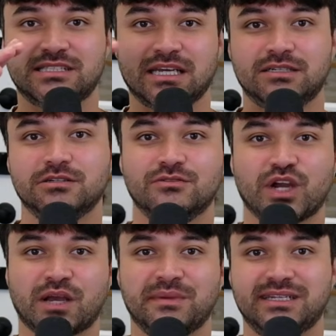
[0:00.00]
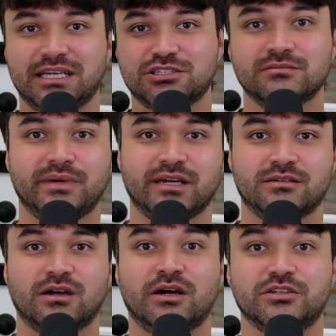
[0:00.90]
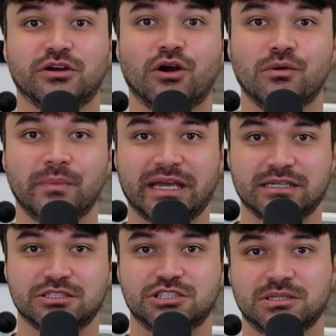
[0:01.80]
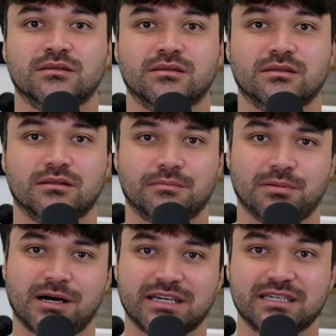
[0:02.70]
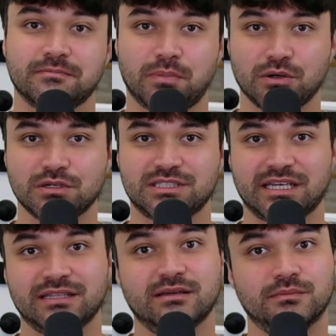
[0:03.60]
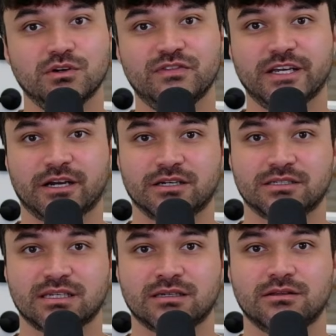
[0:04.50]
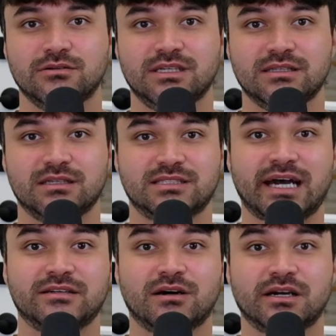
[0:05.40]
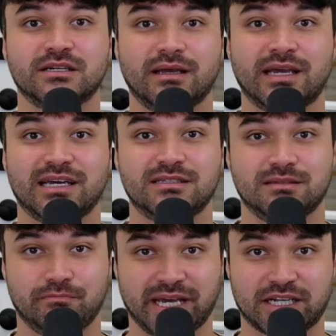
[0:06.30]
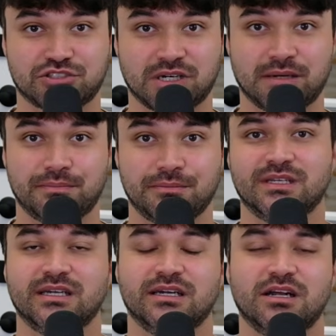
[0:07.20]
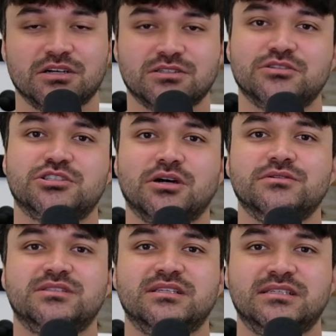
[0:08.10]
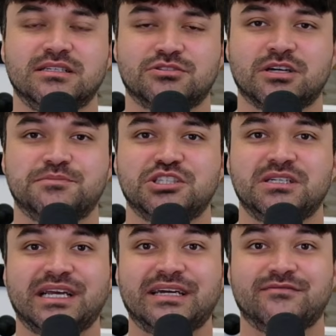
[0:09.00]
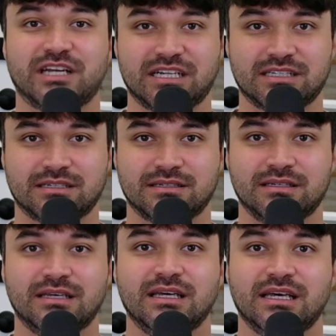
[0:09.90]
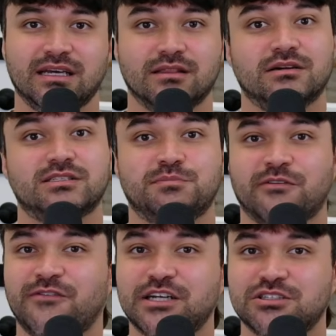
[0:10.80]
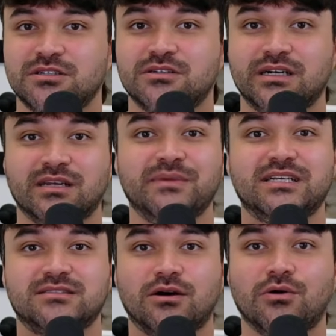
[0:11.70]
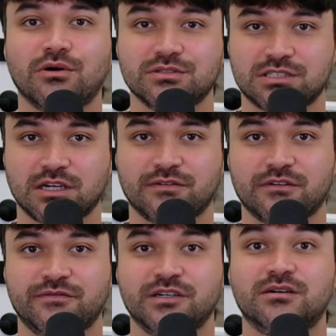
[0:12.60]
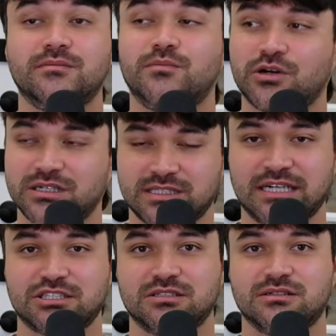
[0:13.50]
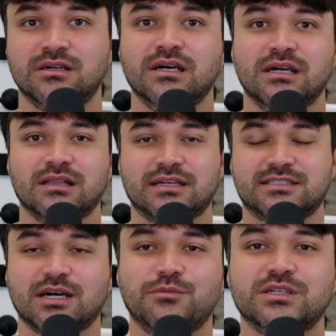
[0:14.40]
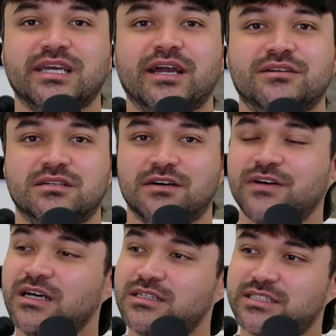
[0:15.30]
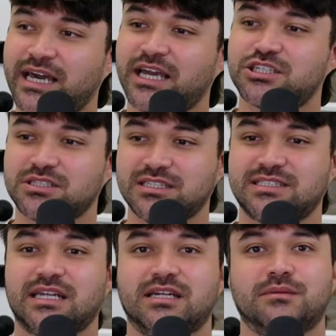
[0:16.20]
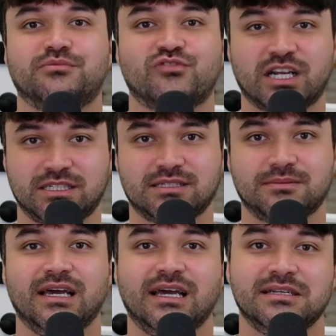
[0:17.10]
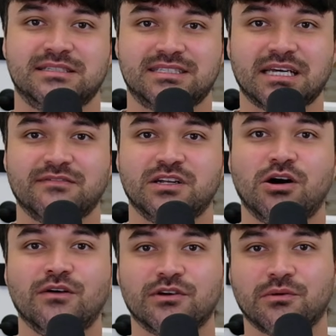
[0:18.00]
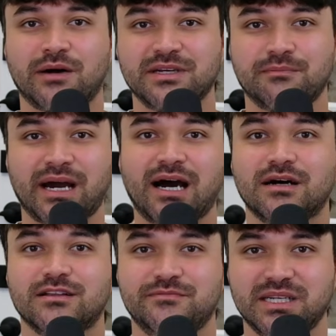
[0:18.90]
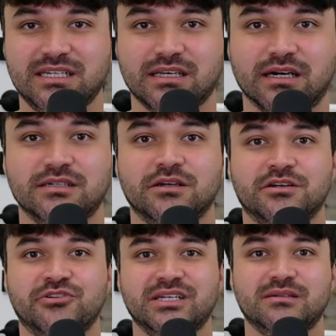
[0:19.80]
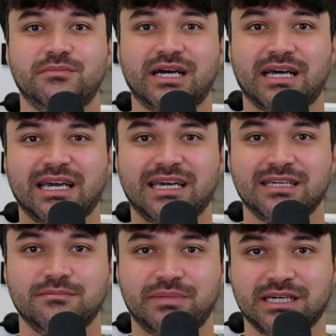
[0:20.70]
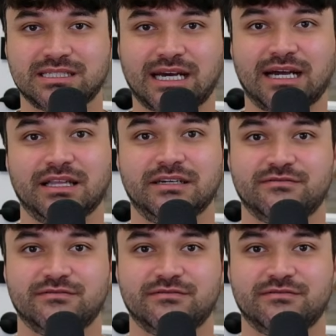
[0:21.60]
a new recommendation banner on your homepage. The plugin pulls in the movie art, including the title art and backdrop. It also shows the description and rating. It looks professional and it makes the whole server feel more intentional, like someone cared enough to actually set it up right. Instead of an overwhelming pile of media, you're greeted by a hand-picked highlight